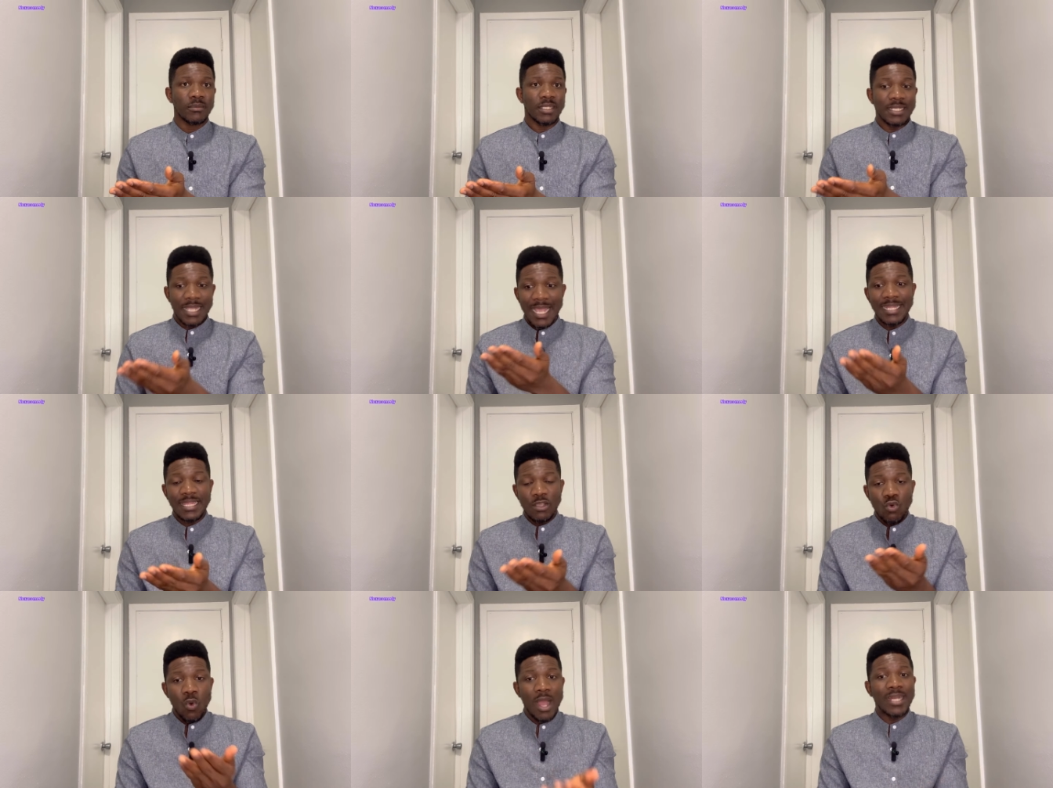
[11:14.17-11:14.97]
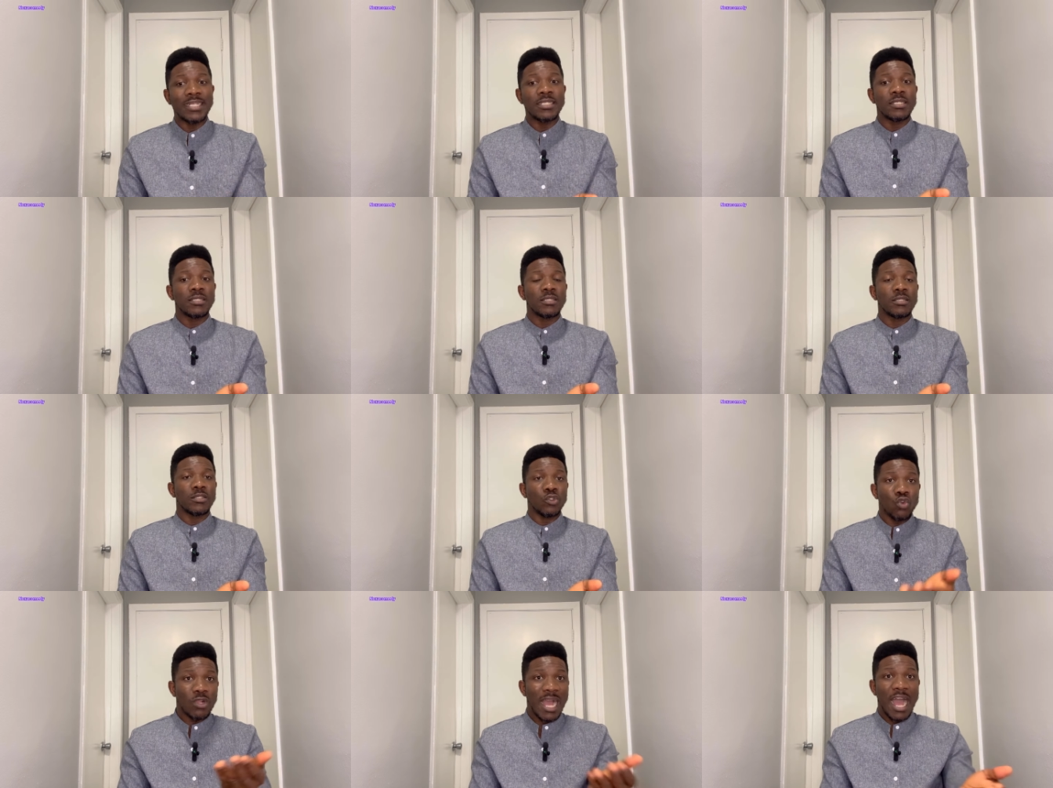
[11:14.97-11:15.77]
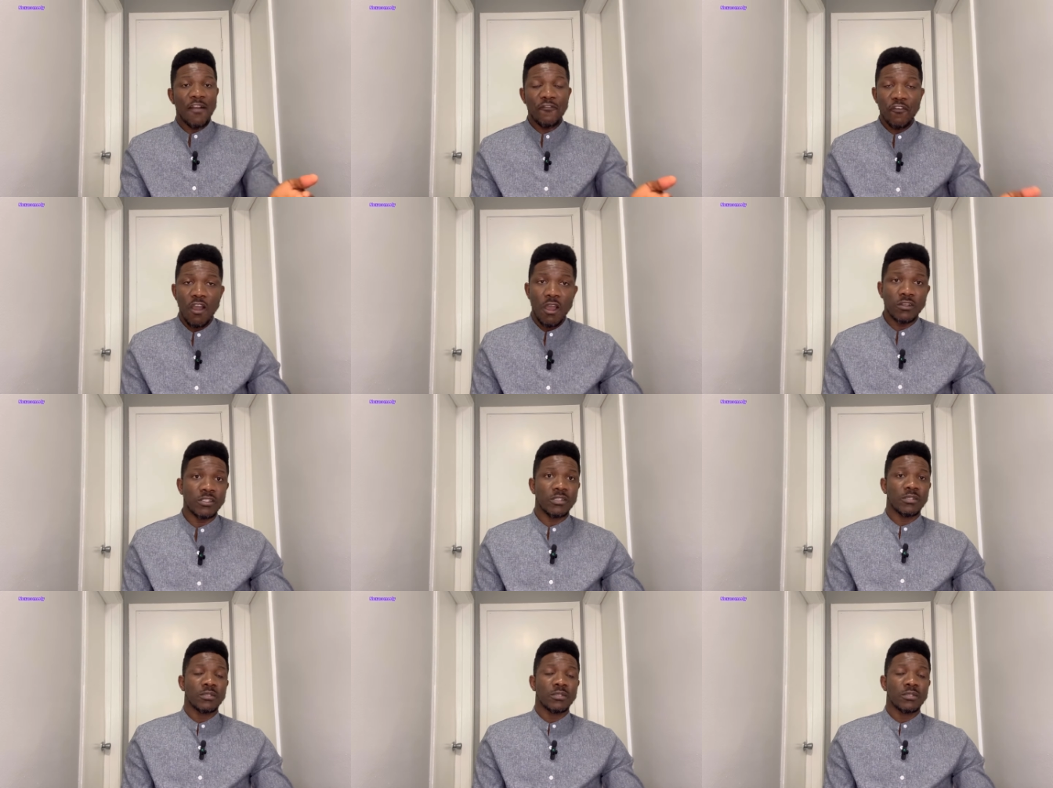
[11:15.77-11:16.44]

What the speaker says: Get the one you can afford.